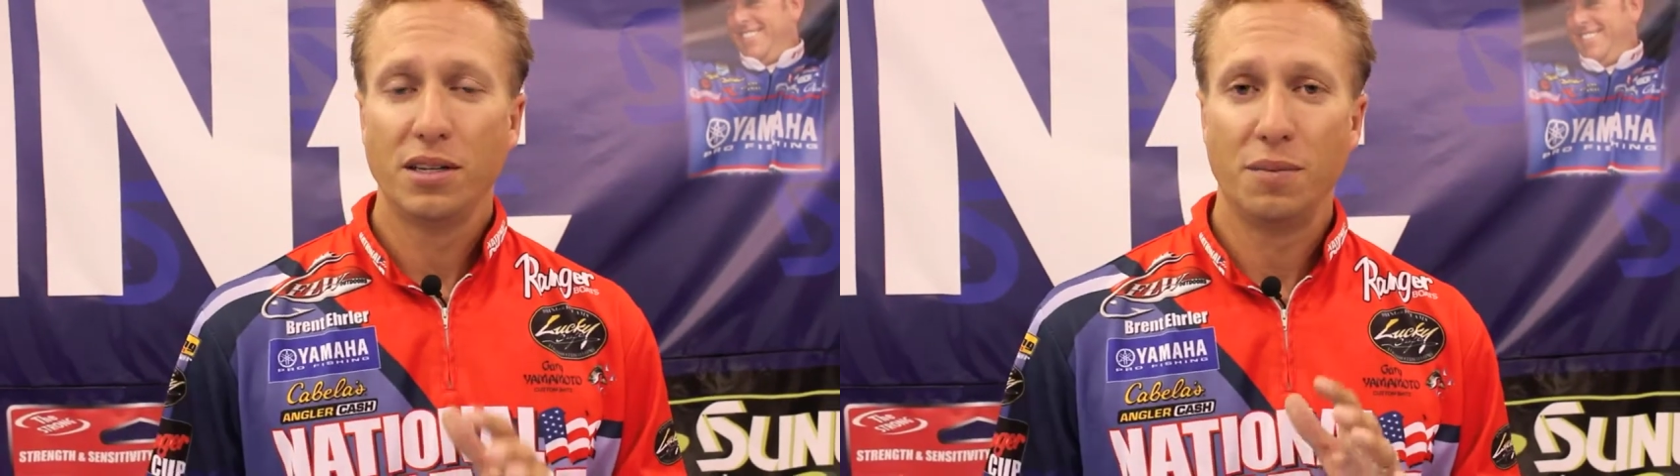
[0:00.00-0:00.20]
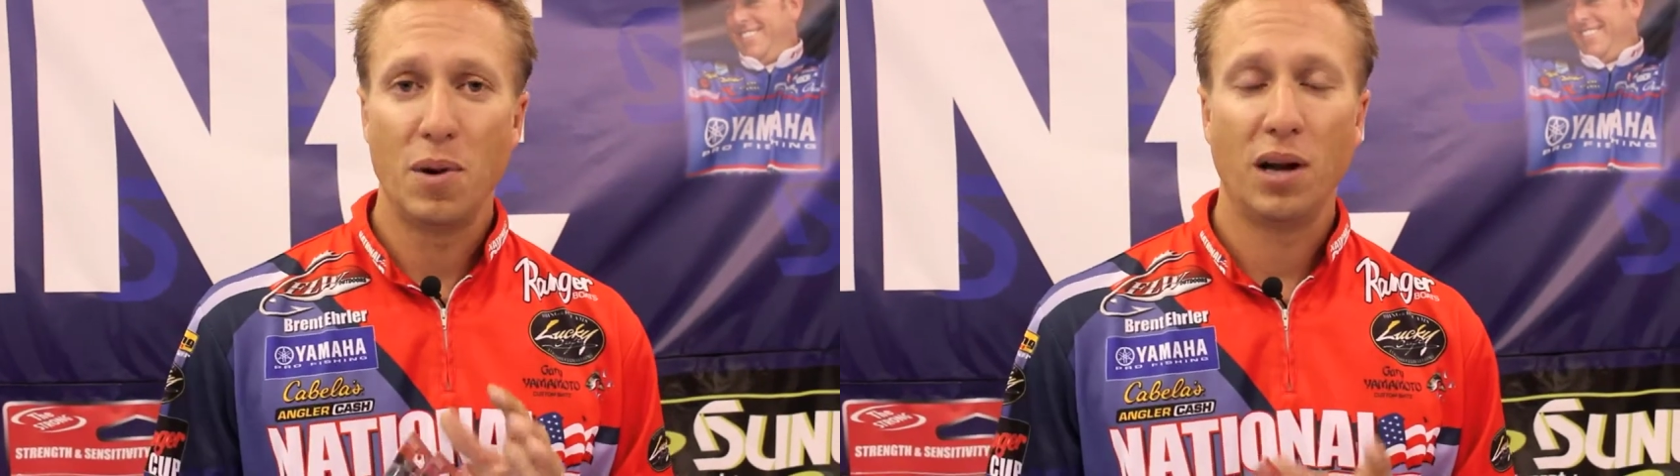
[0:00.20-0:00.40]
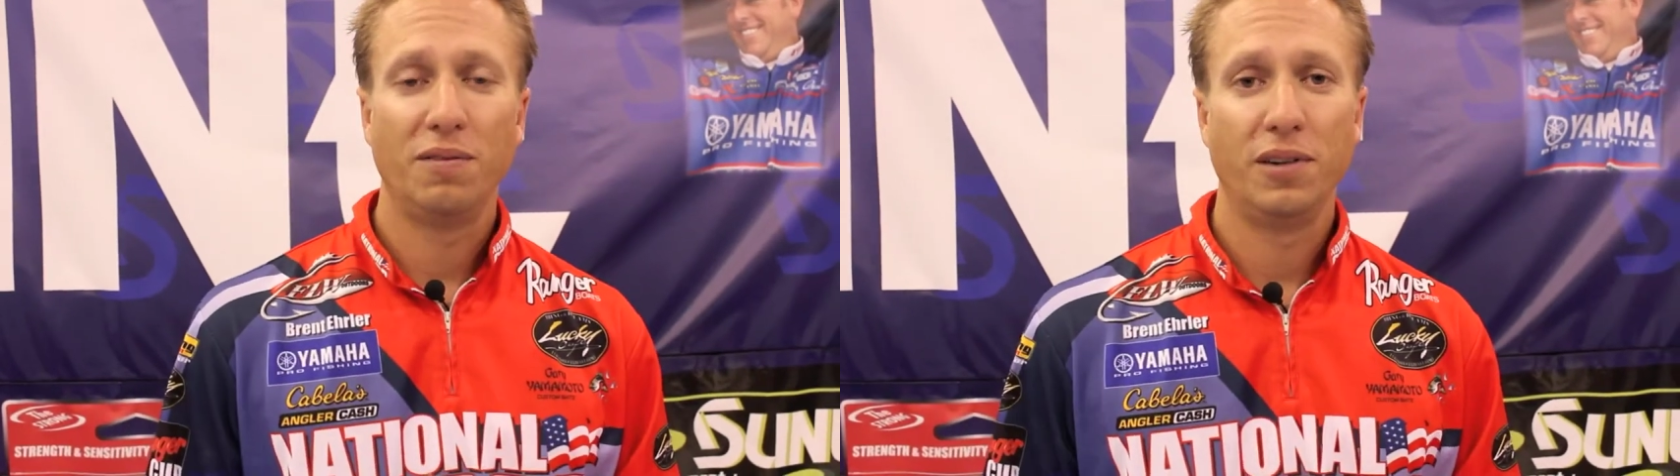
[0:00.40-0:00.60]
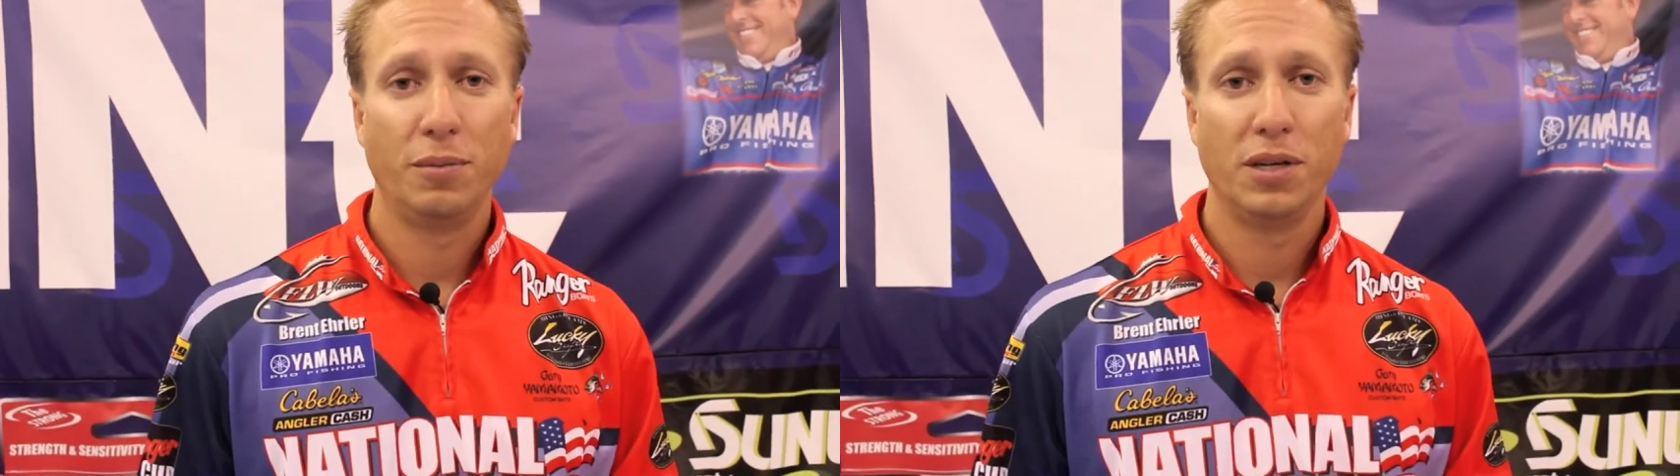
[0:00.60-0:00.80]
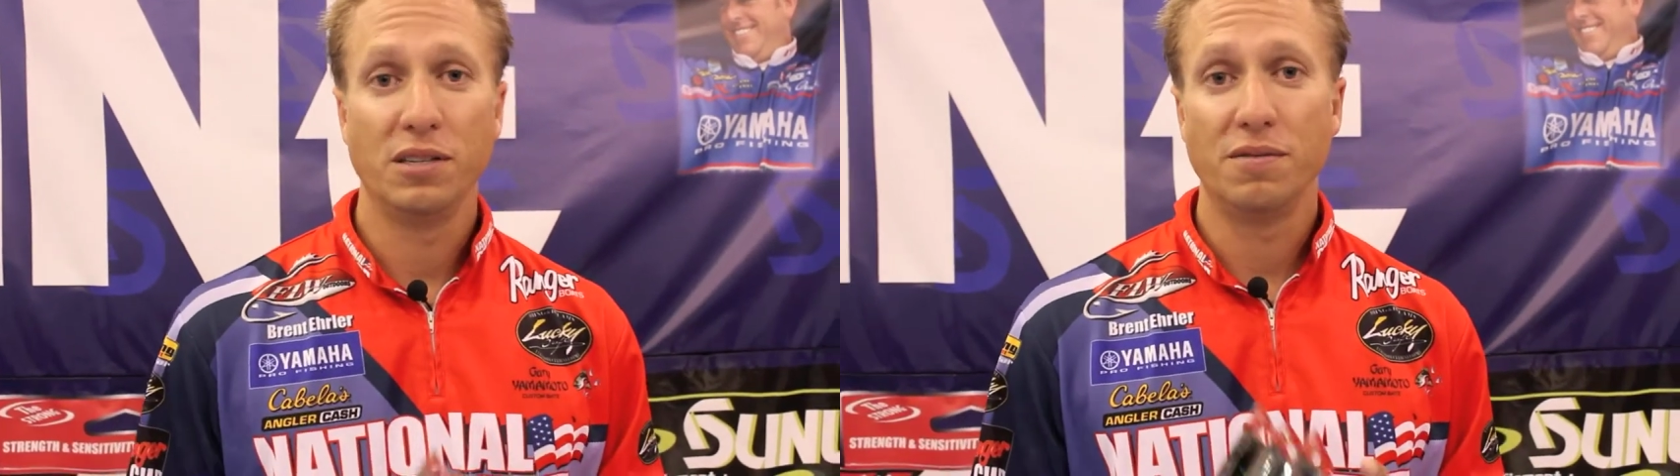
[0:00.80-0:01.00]
The
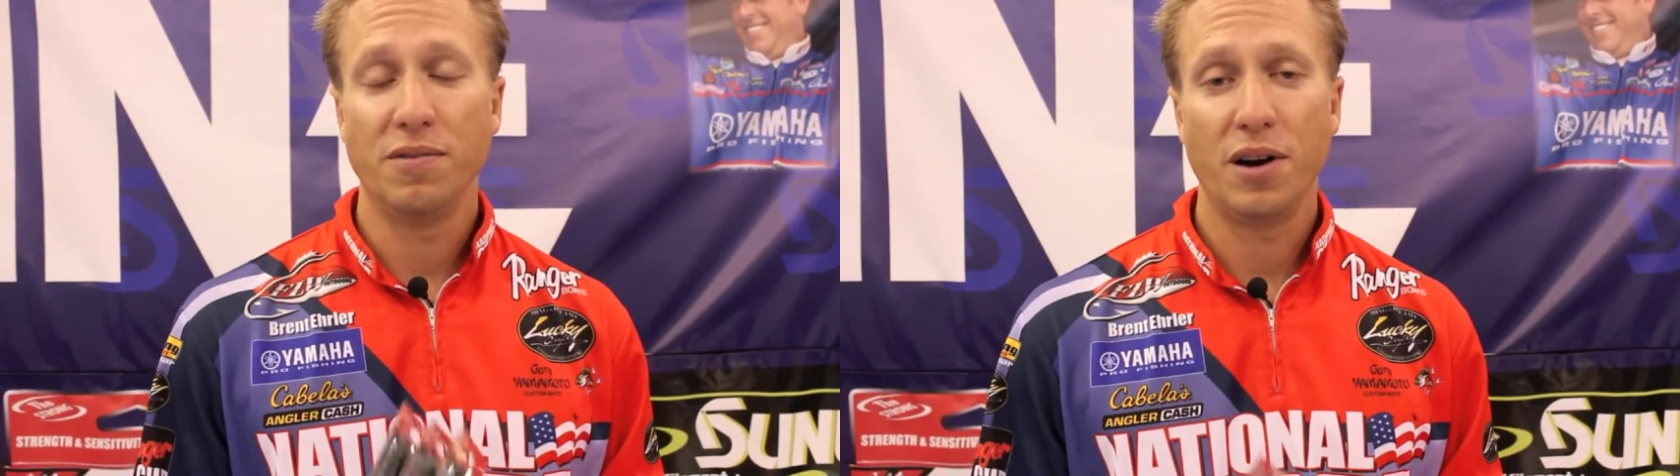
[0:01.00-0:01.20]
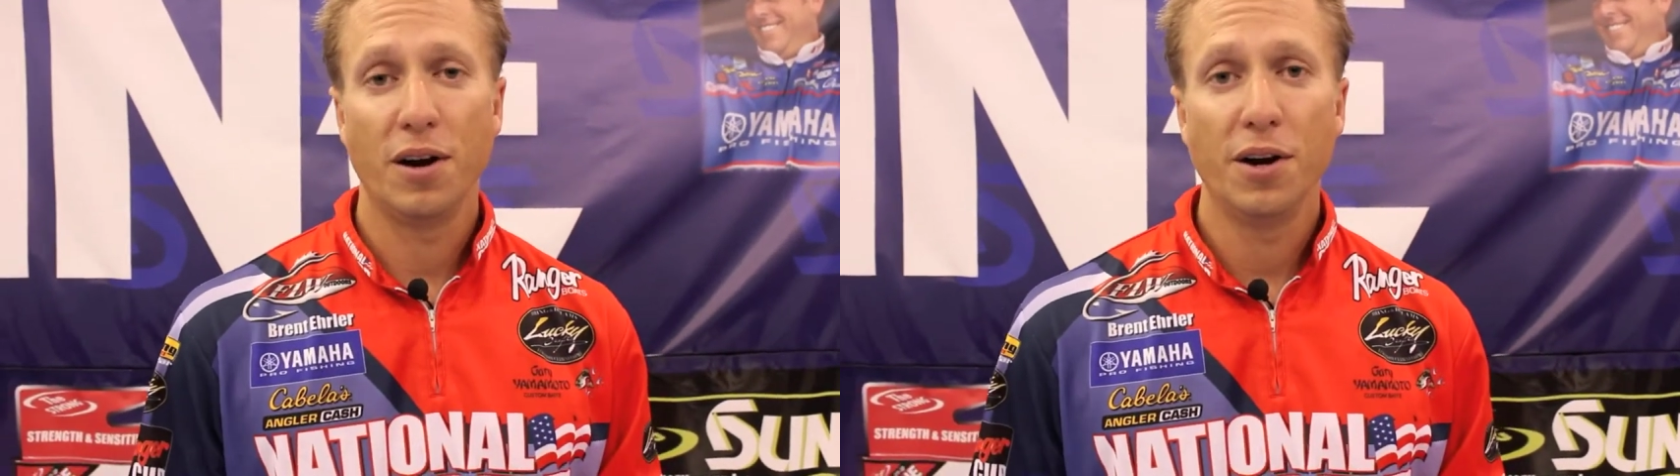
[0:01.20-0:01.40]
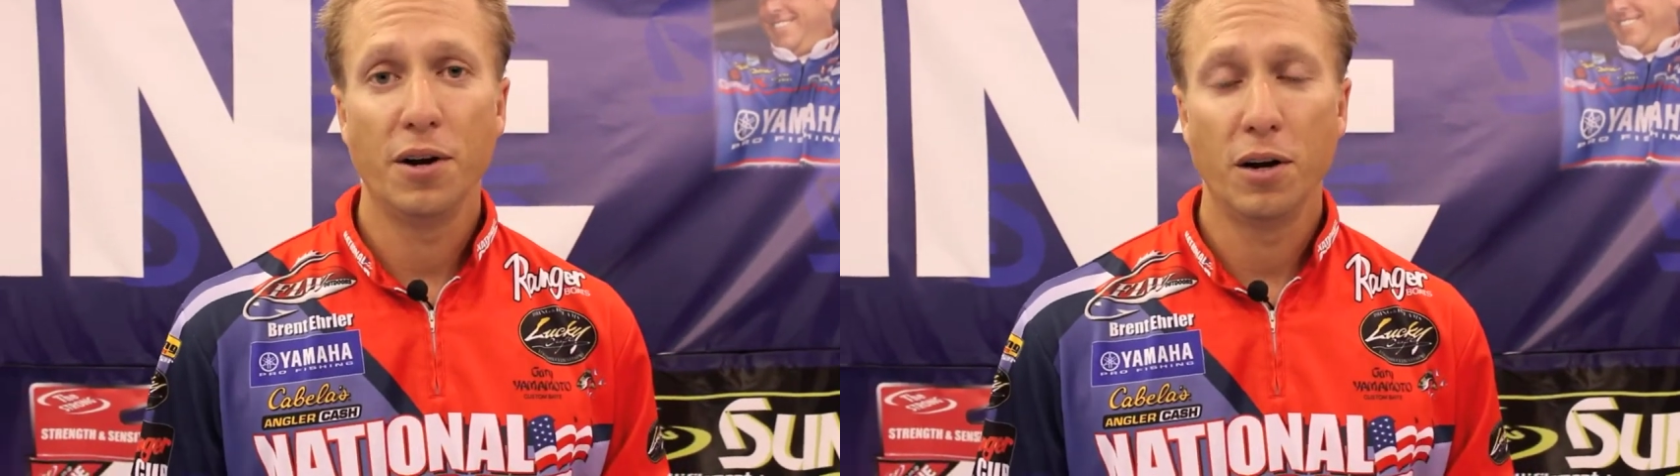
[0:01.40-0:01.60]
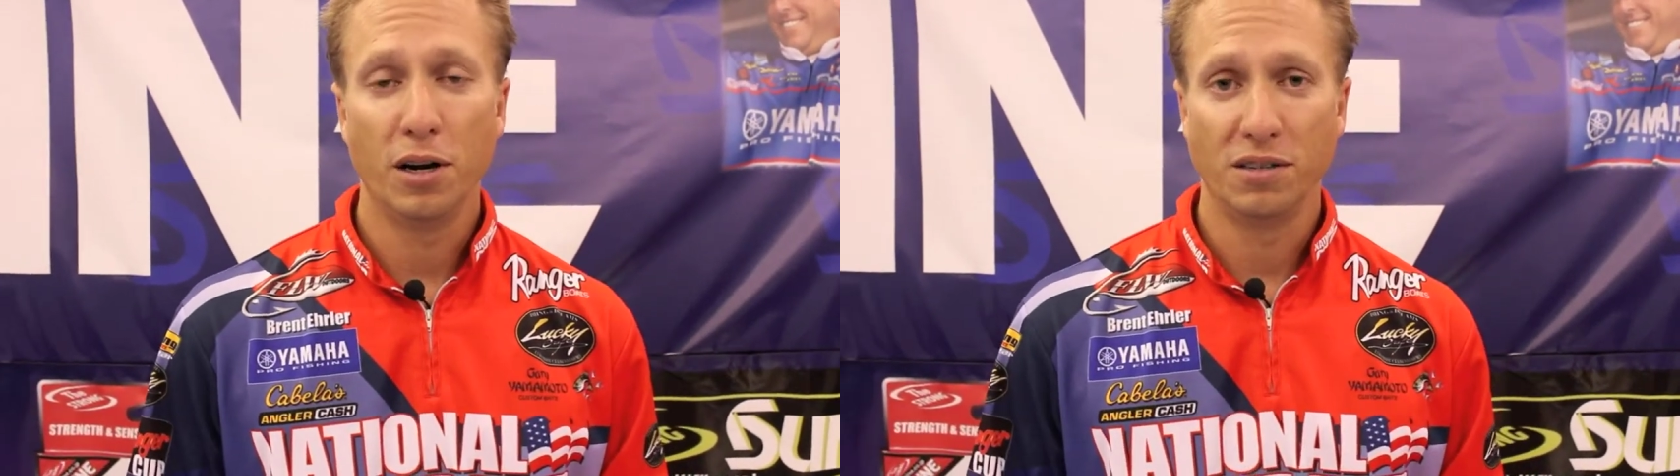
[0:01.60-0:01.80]
monofilament is very good,